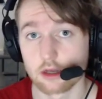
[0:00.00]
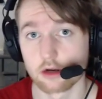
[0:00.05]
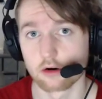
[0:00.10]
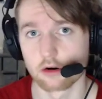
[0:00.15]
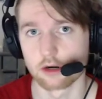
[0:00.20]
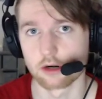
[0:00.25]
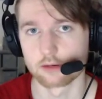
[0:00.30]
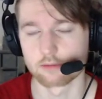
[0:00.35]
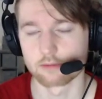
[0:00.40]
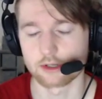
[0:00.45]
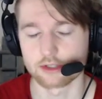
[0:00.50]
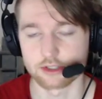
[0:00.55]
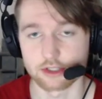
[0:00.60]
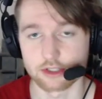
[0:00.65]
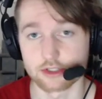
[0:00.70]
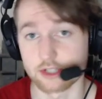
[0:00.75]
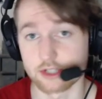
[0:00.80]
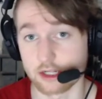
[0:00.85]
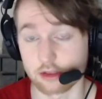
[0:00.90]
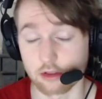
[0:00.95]
or I should
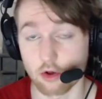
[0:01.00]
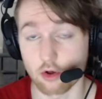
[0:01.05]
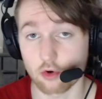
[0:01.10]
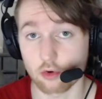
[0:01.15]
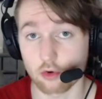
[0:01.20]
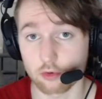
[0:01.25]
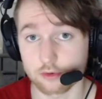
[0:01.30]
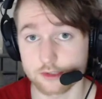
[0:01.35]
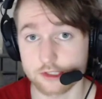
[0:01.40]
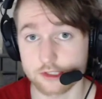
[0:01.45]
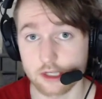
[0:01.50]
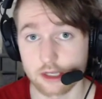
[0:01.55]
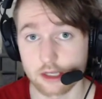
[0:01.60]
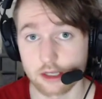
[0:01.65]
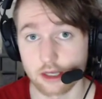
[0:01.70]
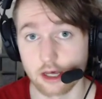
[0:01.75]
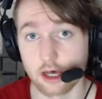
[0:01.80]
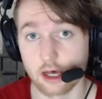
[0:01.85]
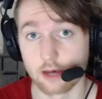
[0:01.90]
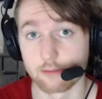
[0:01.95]
just say locals,
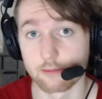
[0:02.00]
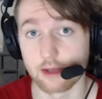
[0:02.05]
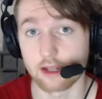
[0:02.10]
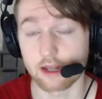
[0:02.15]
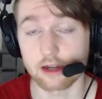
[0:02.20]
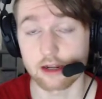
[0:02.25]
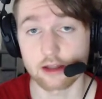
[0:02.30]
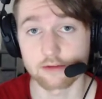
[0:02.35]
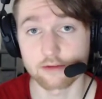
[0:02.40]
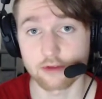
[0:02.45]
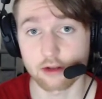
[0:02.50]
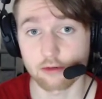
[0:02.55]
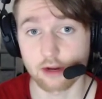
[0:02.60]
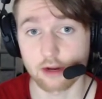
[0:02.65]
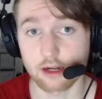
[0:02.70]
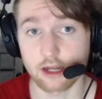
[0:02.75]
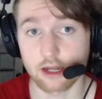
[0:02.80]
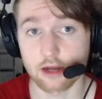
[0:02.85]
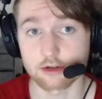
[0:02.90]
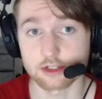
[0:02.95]
at any event
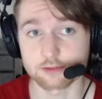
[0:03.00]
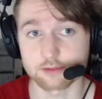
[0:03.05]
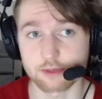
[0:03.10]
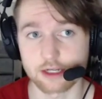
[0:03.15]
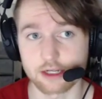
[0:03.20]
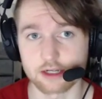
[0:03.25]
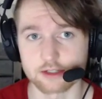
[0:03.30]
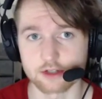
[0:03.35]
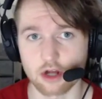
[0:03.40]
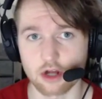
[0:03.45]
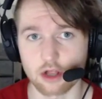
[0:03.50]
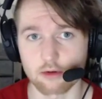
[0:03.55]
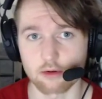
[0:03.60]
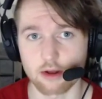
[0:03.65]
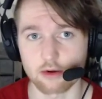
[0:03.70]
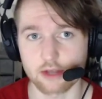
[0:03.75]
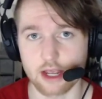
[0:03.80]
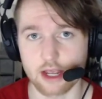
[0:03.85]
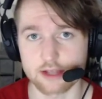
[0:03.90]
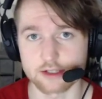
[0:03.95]
right now, just because
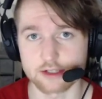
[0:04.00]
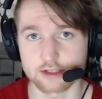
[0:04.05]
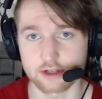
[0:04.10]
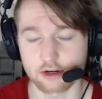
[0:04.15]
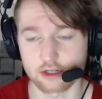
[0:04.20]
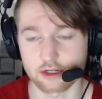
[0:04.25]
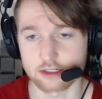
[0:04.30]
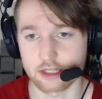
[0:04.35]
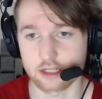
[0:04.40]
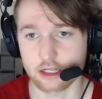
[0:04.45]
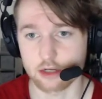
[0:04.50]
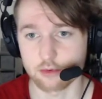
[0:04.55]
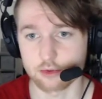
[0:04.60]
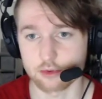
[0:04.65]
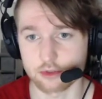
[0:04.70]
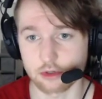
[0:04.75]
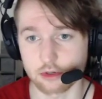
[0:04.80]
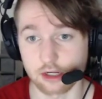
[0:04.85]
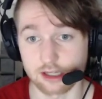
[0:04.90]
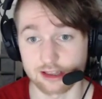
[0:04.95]
Colorado cases are continuing
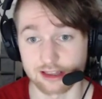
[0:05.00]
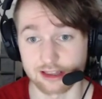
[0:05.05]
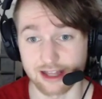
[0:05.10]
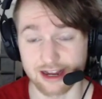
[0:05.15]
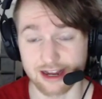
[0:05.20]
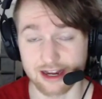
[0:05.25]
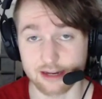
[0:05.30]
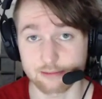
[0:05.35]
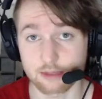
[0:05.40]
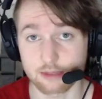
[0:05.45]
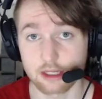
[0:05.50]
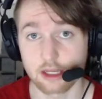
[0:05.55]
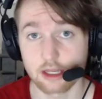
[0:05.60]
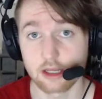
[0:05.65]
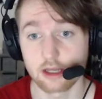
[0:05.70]
to climb.